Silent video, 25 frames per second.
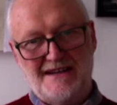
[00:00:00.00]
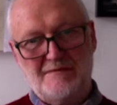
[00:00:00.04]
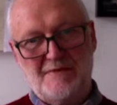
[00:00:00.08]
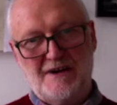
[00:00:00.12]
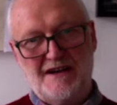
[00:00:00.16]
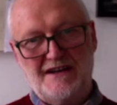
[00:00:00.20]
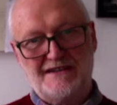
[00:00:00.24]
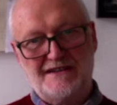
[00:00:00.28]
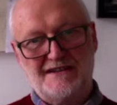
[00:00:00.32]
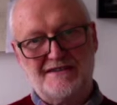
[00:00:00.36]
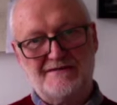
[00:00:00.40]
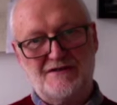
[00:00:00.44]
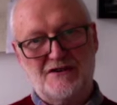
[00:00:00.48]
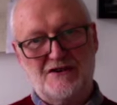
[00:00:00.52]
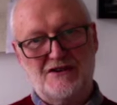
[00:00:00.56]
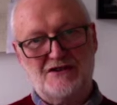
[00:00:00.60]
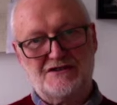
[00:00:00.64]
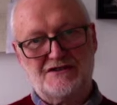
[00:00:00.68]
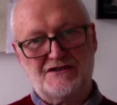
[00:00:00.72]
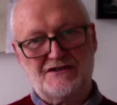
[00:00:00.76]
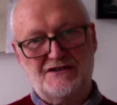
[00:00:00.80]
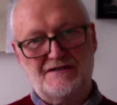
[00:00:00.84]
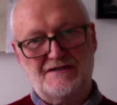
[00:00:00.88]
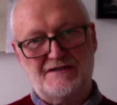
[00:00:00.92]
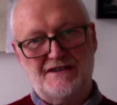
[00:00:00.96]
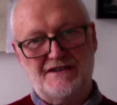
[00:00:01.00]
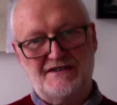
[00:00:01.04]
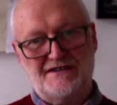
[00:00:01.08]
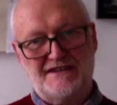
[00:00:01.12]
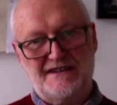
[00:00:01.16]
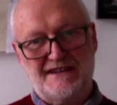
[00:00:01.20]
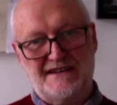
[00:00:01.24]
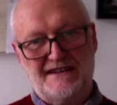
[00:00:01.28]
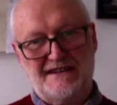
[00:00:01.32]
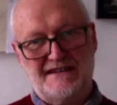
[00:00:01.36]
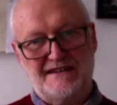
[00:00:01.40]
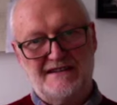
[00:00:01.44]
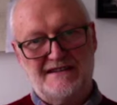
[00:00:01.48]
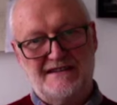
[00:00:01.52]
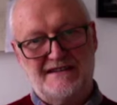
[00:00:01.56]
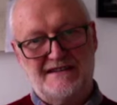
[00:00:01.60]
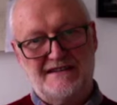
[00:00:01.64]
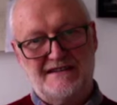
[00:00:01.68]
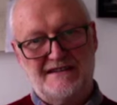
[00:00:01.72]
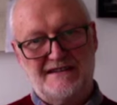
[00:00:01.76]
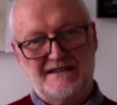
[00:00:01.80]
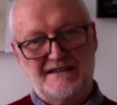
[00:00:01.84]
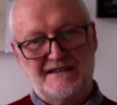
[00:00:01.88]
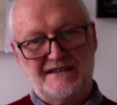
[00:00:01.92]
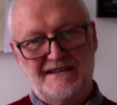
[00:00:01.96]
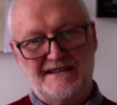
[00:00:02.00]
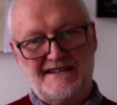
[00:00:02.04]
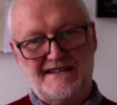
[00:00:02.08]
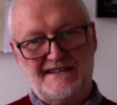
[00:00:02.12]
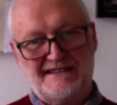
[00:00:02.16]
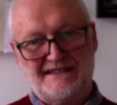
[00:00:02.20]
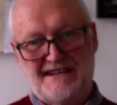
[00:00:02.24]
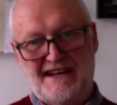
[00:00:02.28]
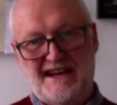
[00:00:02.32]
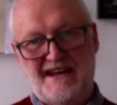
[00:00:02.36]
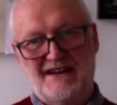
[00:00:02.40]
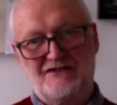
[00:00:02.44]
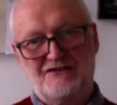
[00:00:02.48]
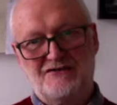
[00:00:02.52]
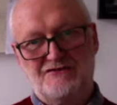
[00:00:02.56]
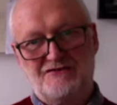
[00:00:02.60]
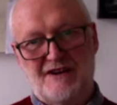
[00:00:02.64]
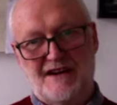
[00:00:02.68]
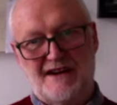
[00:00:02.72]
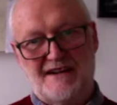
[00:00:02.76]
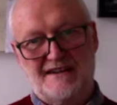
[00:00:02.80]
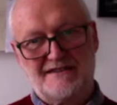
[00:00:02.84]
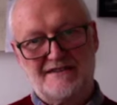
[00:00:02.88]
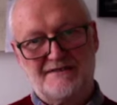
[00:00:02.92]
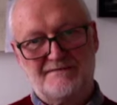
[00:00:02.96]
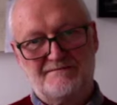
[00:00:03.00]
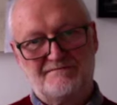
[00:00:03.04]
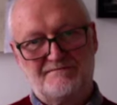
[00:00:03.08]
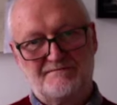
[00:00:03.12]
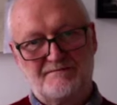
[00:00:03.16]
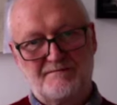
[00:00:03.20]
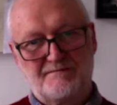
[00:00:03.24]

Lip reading: animated version of the scene. This is an extract.